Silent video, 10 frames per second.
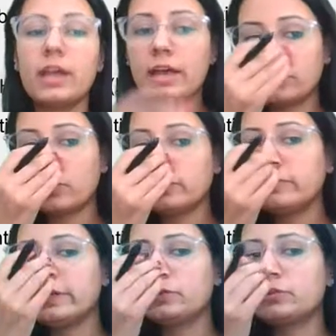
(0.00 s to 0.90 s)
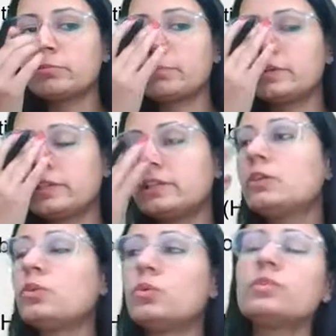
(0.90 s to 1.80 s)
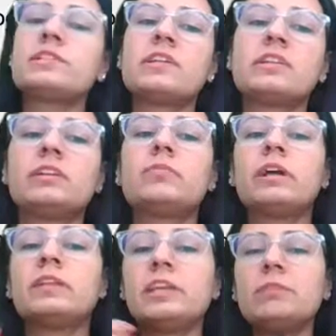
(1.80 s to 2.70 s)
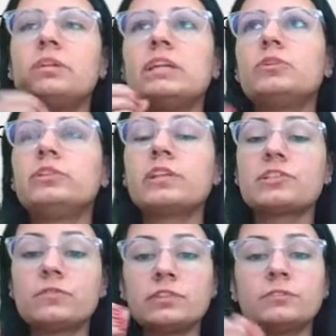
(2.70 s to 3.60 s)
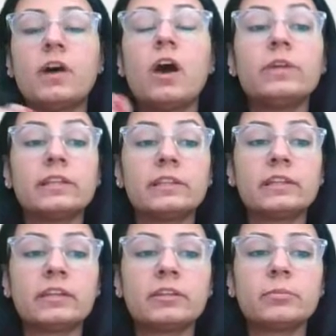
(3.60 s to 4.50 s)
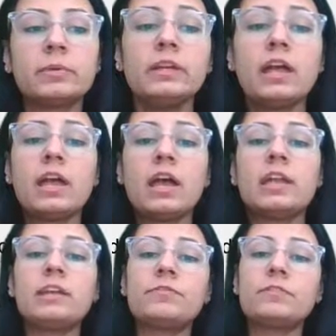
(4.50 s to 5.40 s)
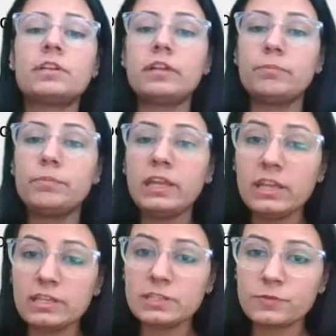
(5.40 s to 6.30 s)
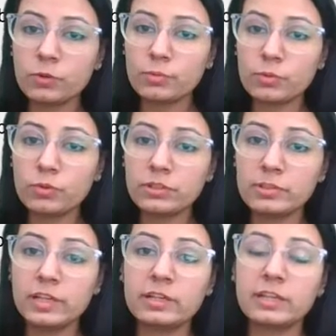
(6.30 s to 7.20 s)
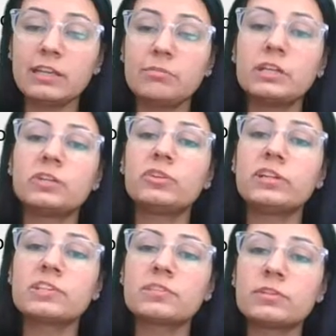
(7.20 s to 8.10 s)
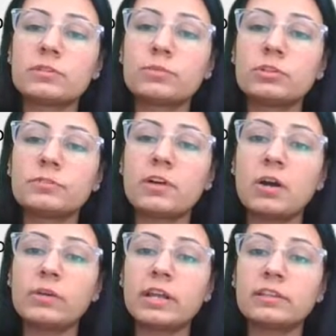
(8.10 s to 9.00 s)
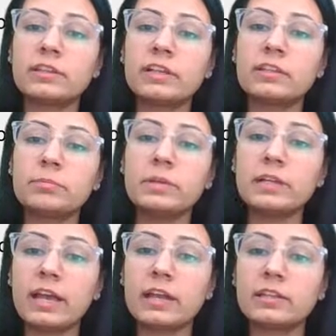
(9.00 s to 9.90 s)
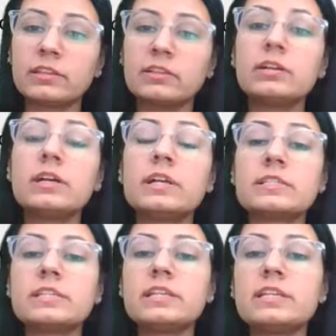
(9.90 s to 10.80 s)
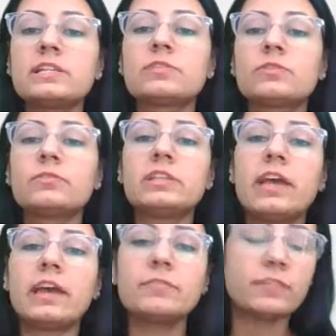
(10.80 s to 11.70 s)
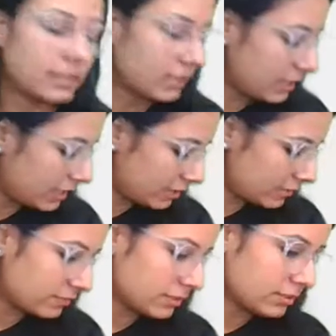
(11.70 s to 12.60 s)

And what we need to remember that the growth is dictated by the heme agglutination with the fowl and the guinea pig. If B is for both, that heme agglutination with both fowl and the guinea pig, and the C is with F and A